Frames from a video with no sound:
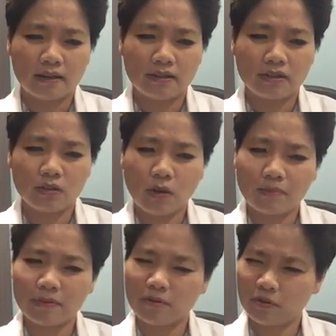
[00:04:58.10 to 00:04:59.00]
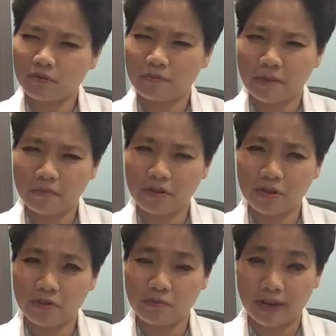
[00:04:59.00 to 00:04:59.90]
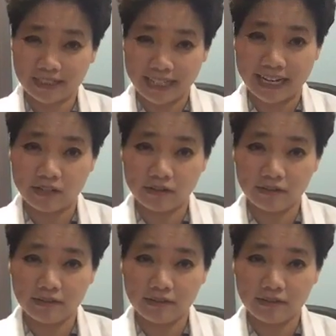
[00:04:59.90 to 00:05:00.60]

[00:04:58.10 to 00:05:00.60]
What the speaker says: do you want people to remember you by a title?